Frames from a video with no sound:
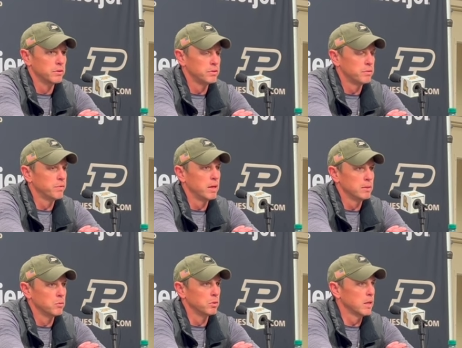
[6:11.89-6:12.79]
is just to
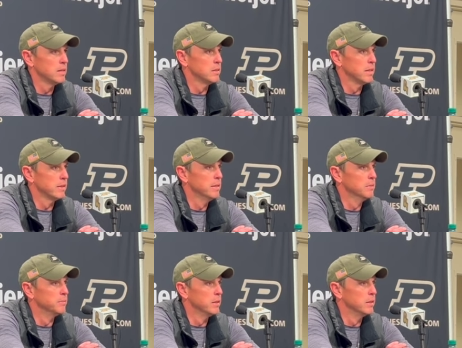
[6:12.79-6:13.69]
find more guys like
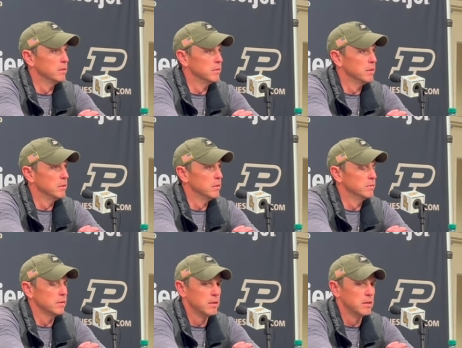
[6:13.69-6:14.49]
him.